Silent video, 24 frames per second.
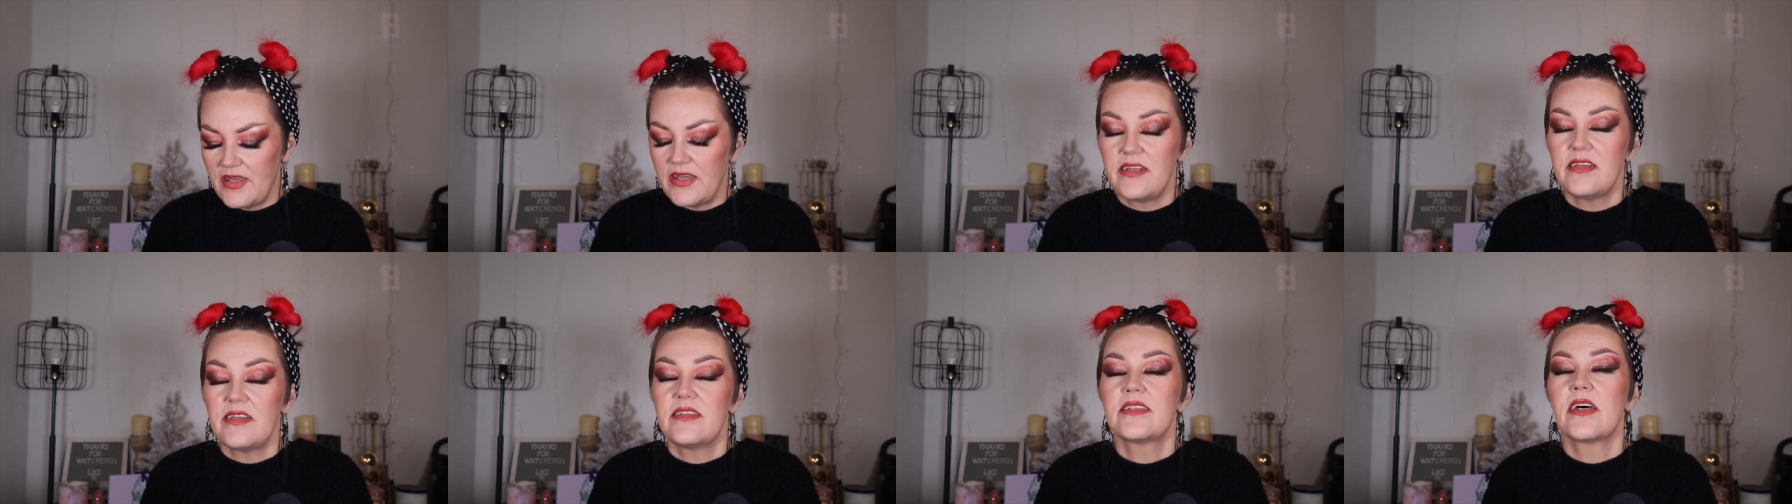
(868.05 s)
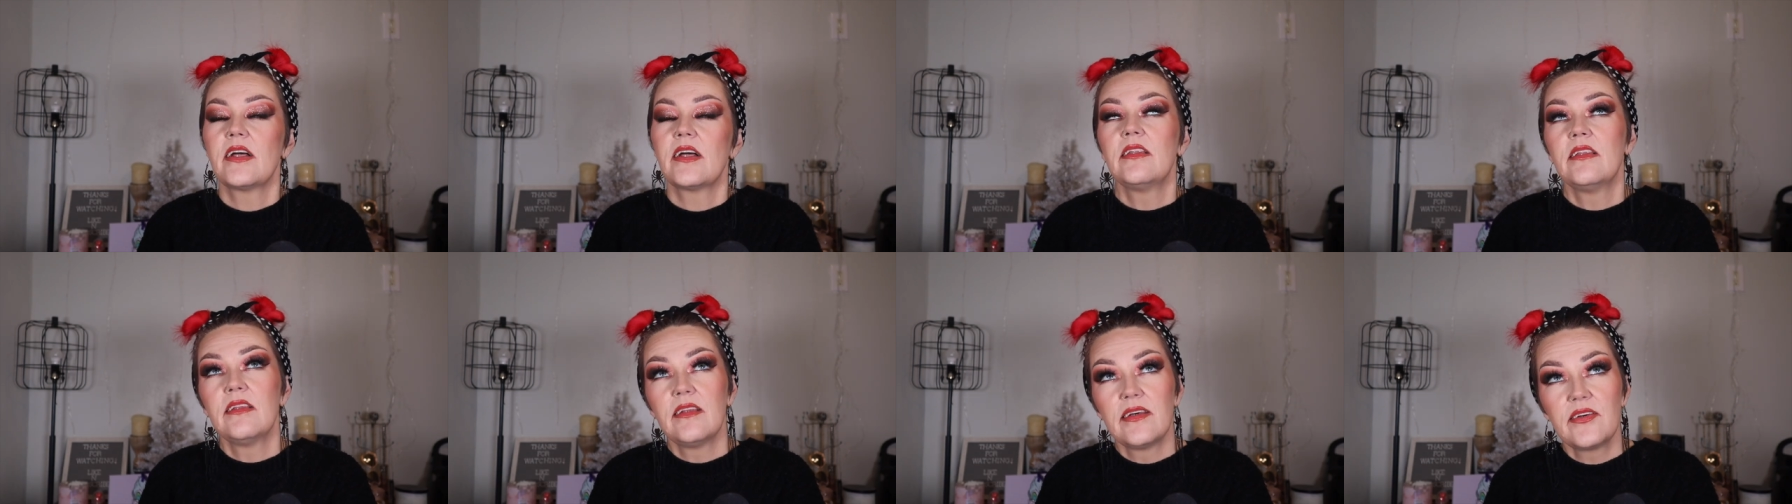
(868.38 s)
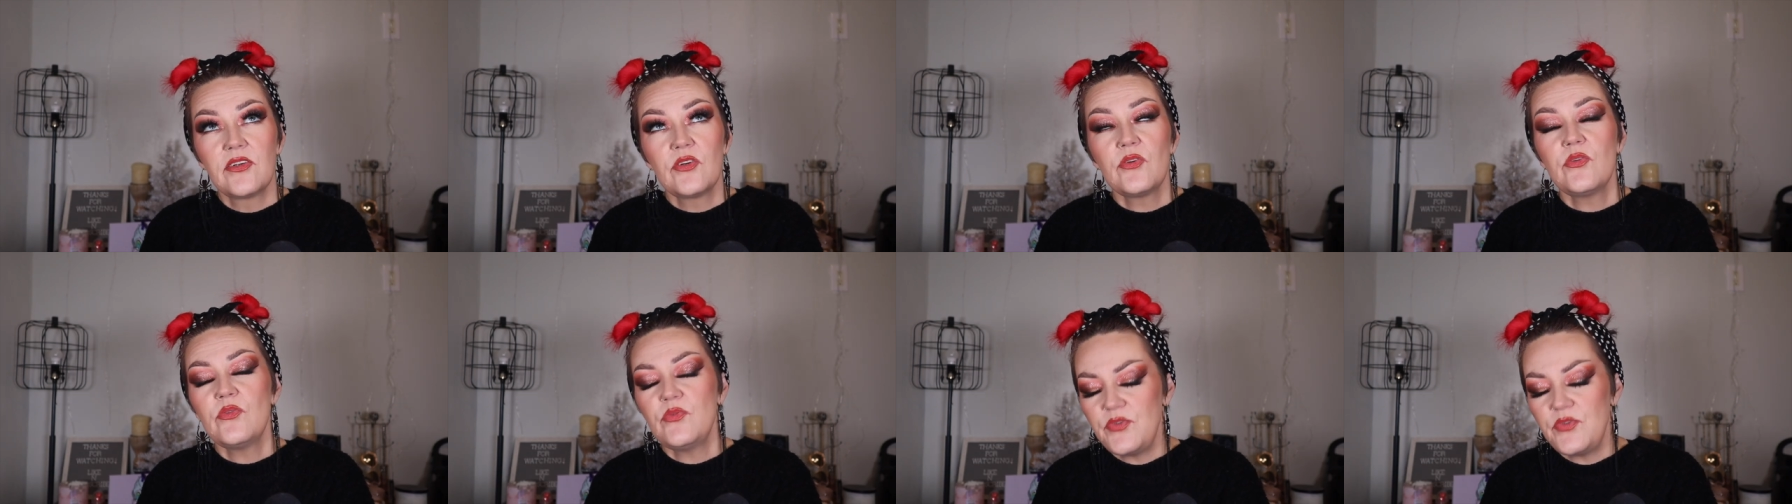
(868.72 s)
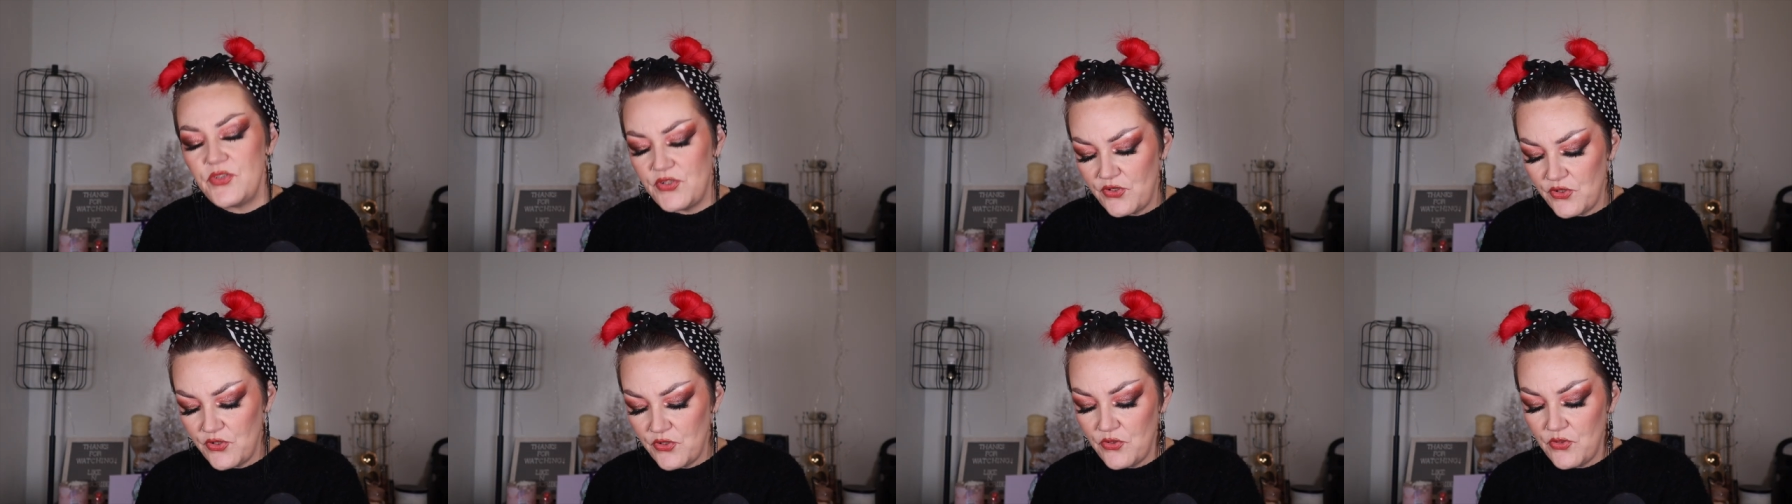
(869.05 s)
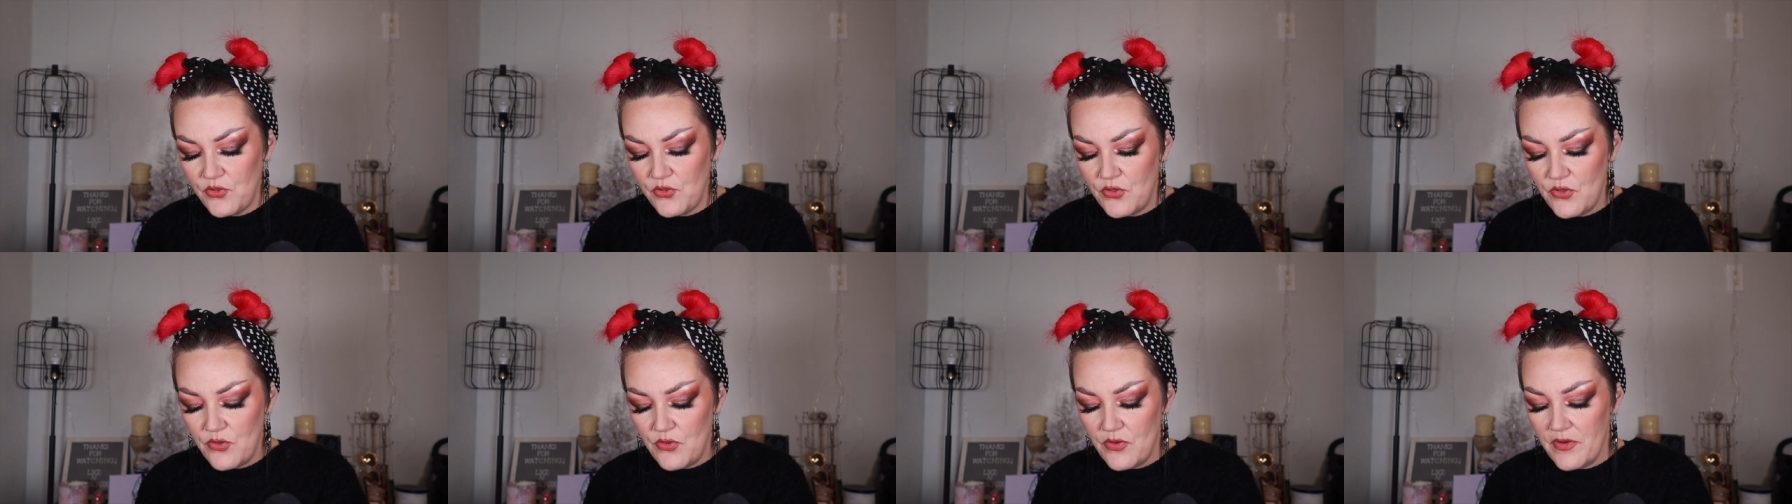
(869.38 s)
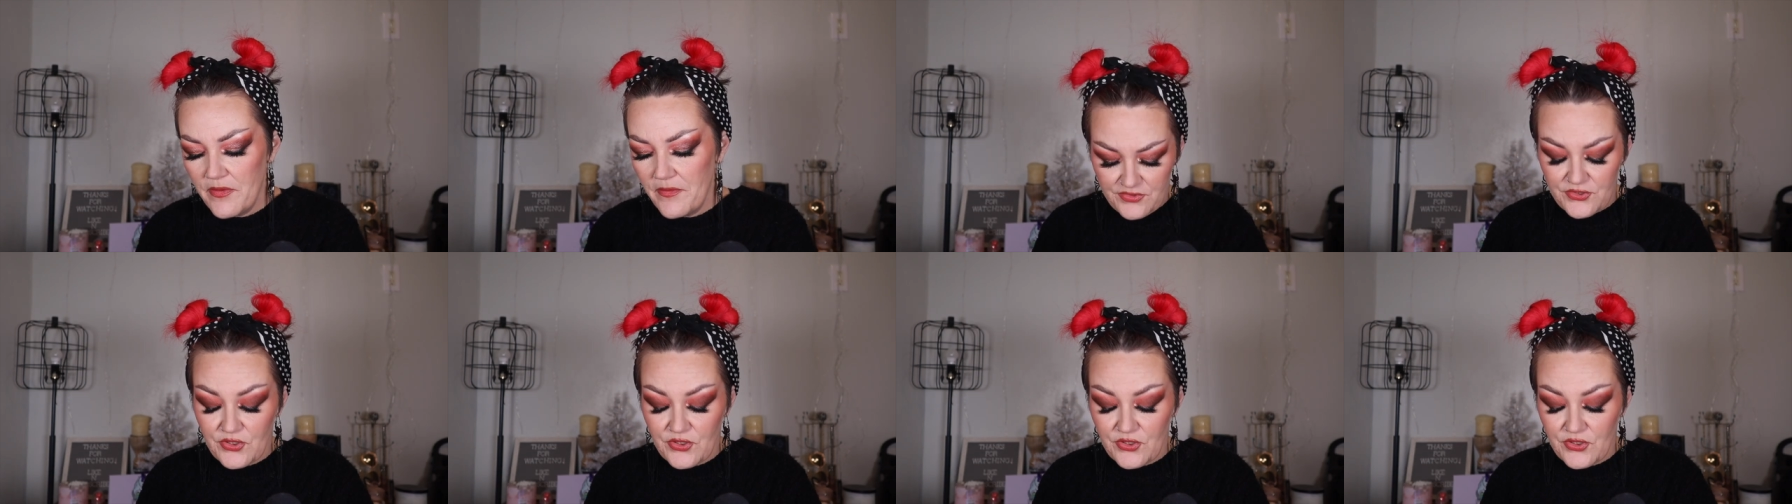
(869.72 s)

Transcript: It is a little too